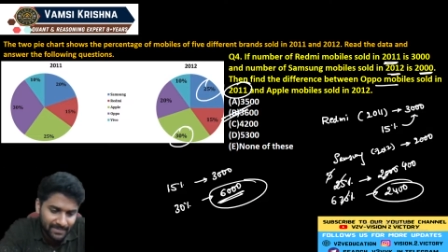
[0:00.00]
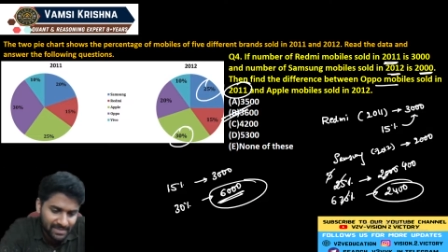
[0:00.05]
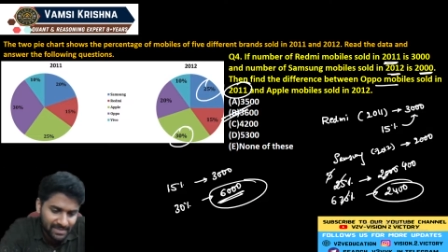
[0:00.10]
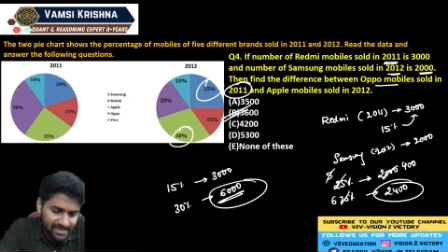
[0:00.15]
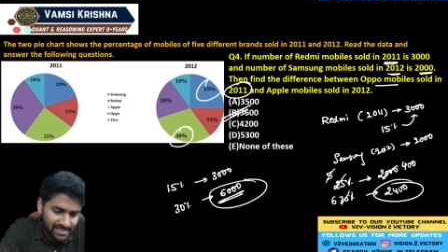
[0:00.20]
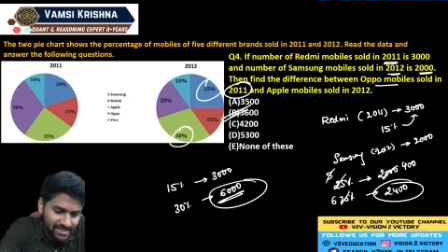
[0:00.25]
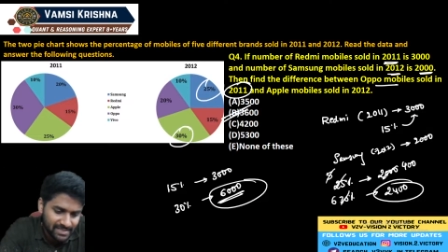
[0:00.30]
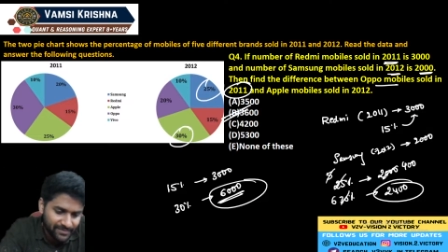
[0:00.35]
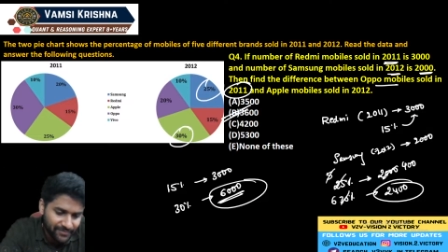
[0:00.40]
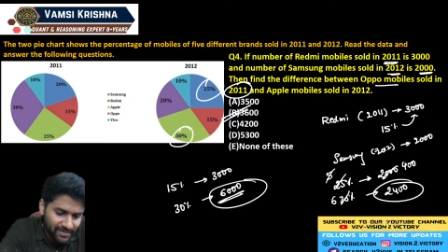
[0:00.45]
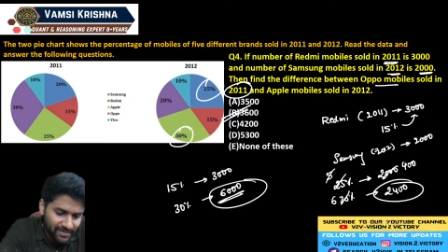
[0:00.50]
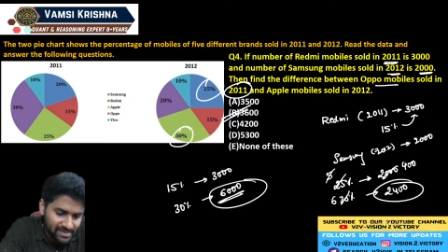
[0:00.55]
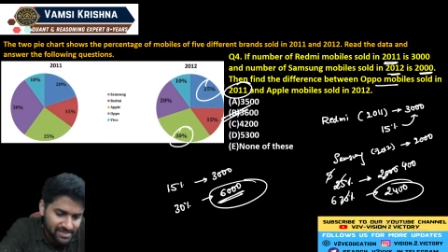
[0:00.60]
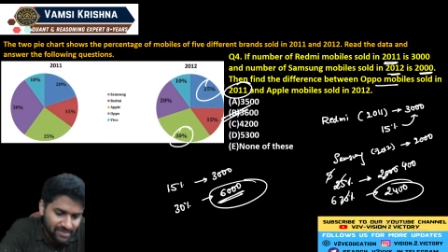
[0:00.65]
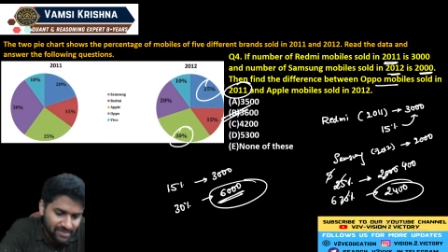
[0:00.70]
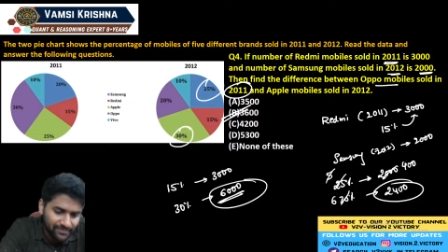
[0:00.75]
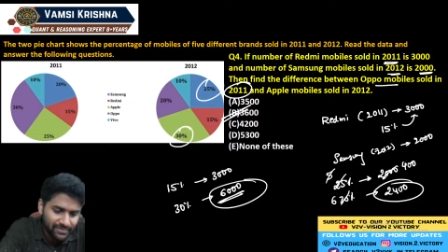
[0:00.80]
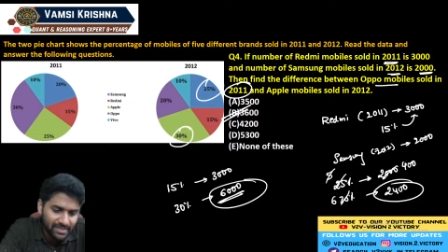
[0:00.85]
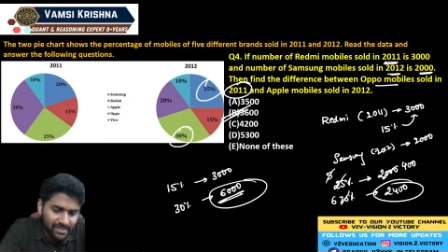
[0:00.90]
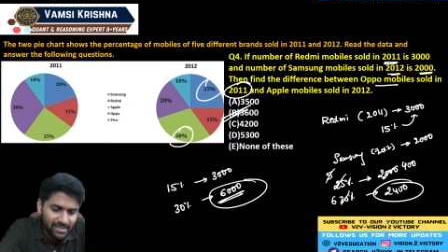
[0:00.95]
It's a difference
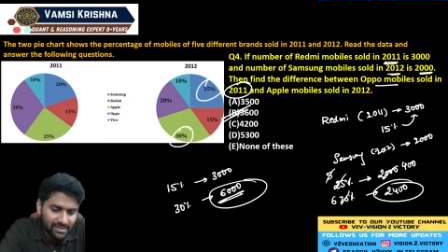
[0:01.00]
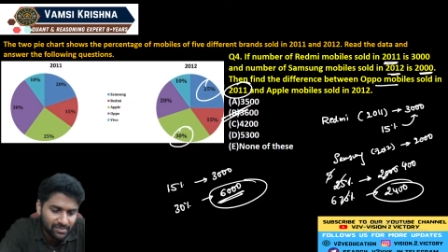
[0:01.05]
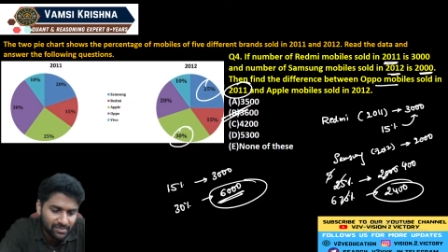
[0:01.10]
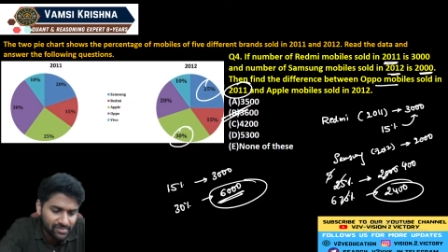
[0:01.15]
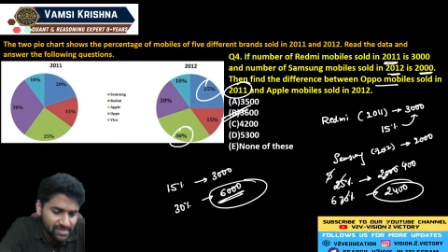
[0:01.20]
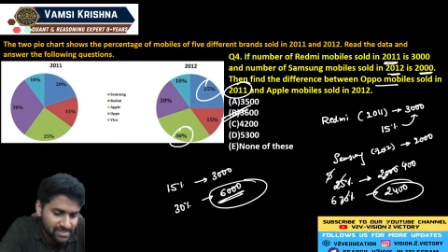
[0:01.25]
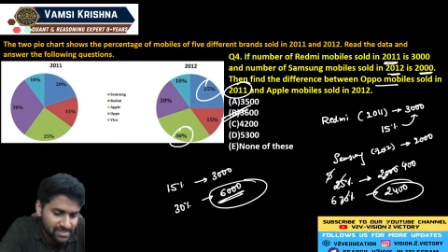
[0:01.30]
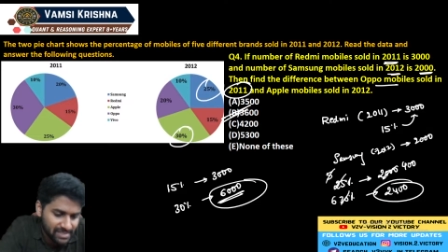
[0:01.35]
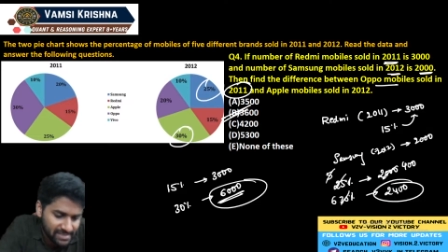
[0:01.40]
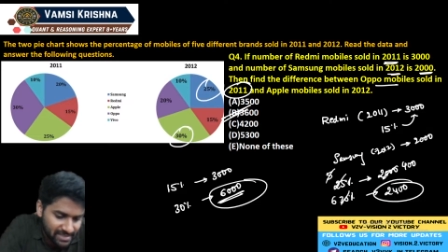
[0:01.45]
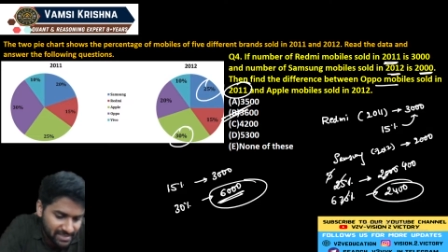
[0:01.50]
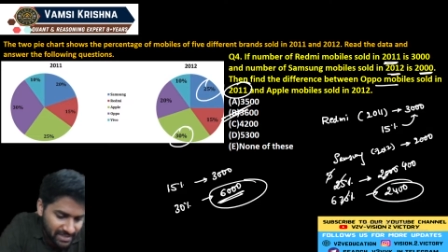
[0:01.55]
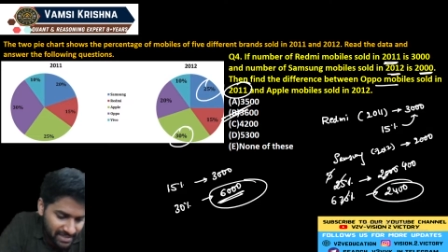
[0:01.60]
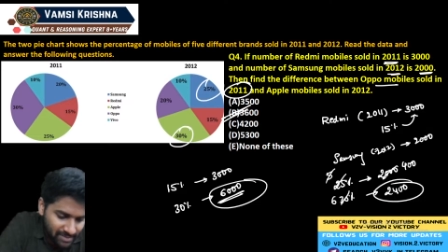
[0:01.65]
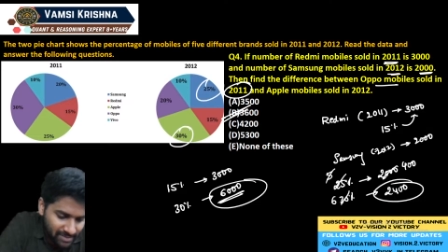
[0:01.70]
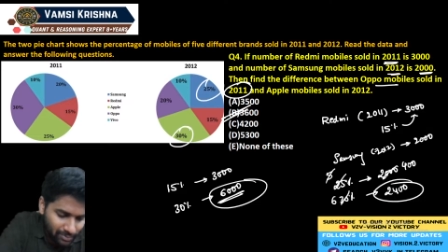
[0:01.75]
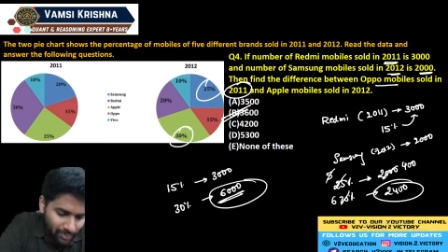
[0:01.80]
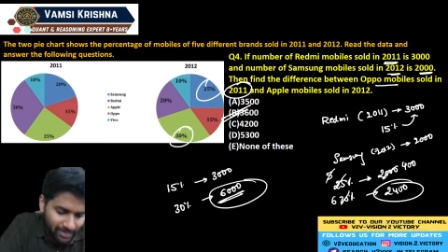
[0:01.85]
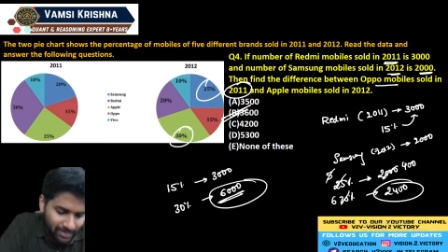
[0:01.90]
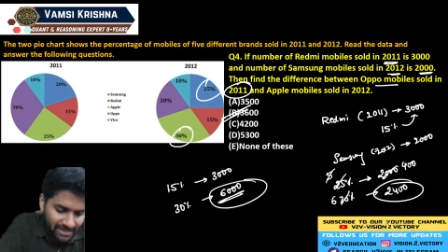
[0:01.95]
of
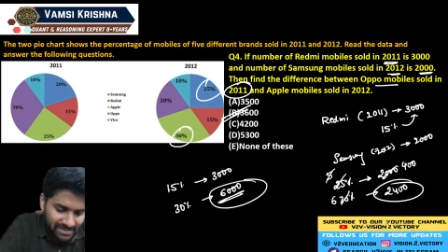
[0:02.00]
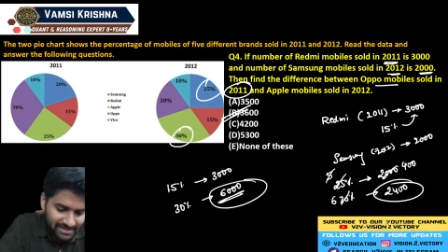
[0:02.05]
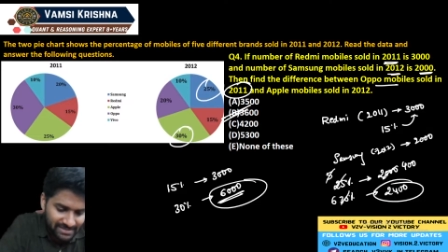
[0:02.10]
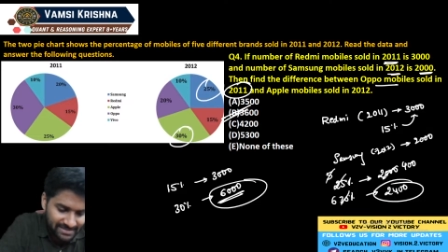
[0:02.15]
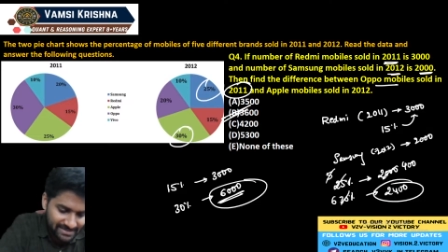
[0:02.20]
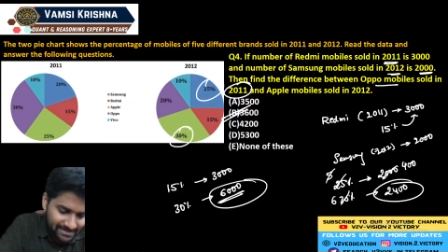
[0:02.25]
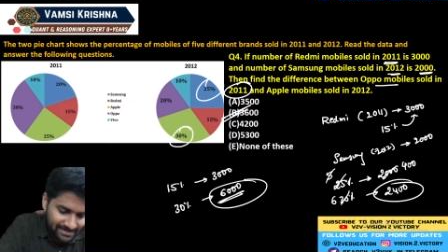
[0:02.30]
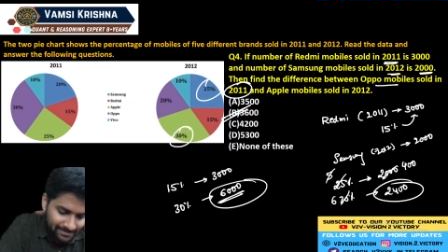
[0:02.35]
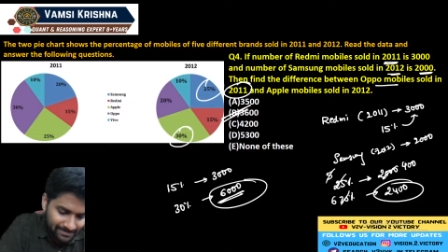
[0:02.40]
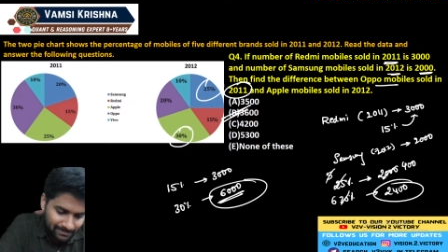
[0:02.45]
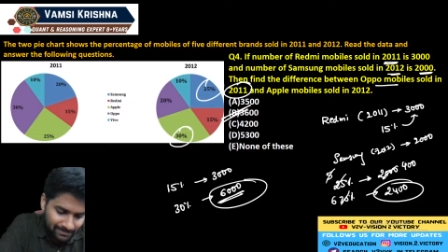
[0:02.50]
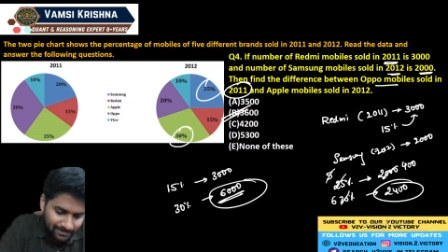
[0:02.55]
3600 mobiles.